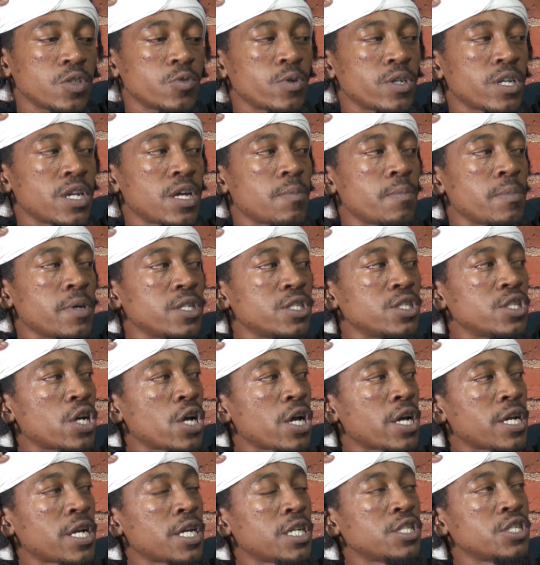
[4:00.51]
when I met
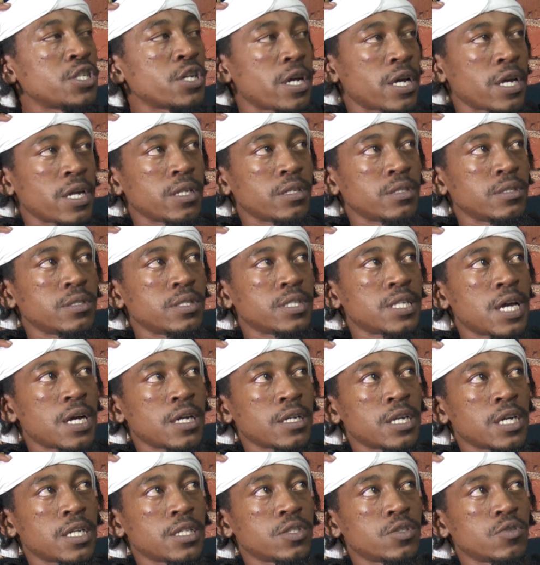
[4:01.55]
John and John
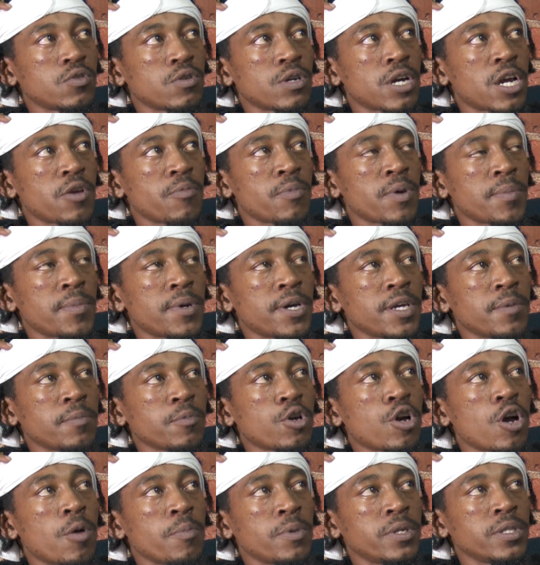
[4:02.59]
sang that song, I remember him
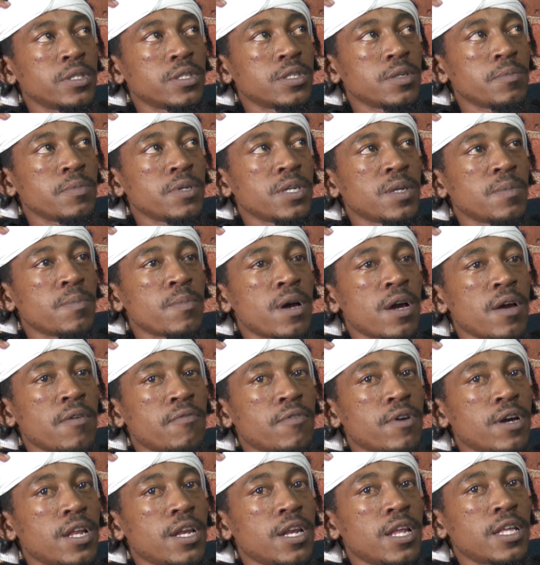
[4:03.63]
coming to me in
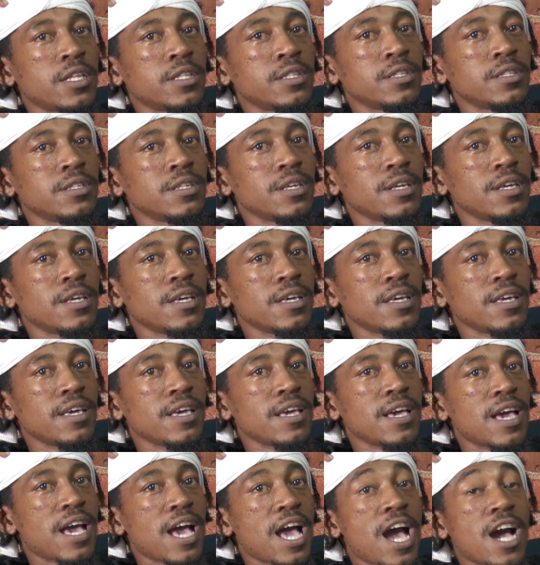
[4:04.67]
Maraval and mm.
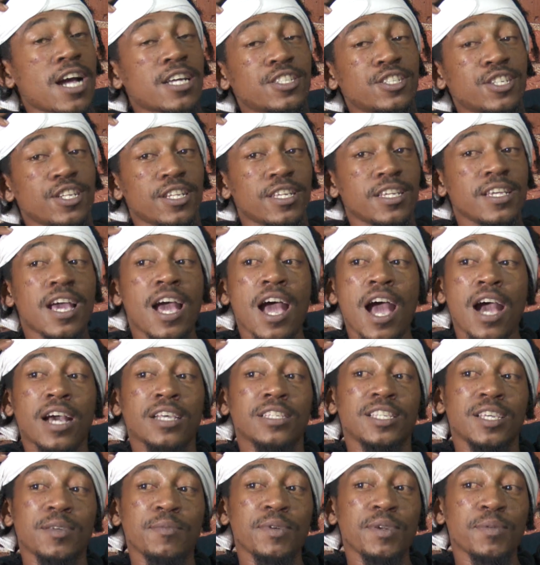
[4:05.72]
actually
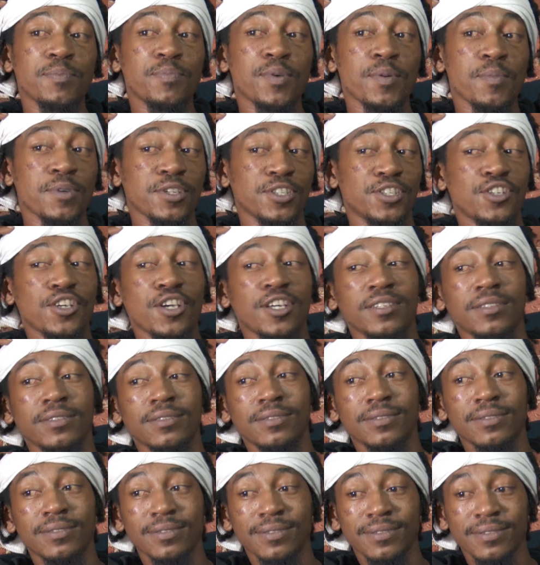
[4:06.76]
asking me permission.
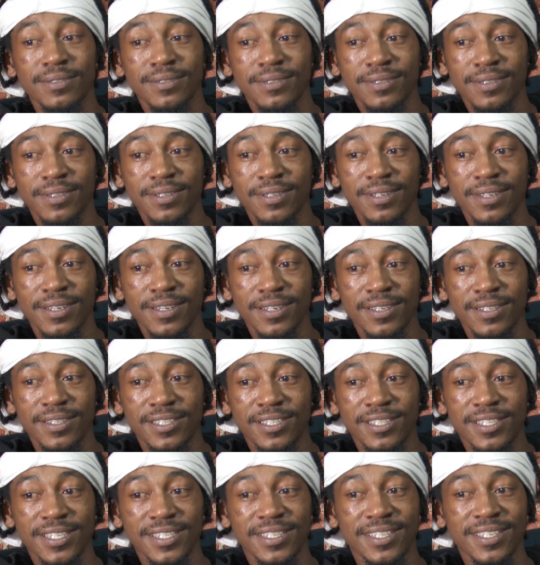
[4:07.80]
Yeah.
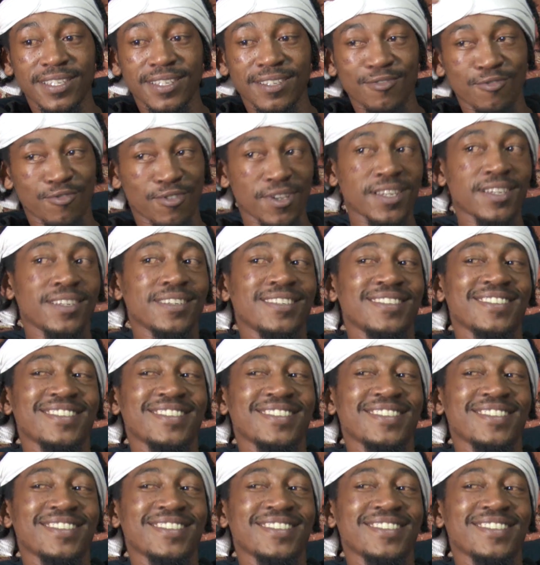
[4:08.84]
To say, okay,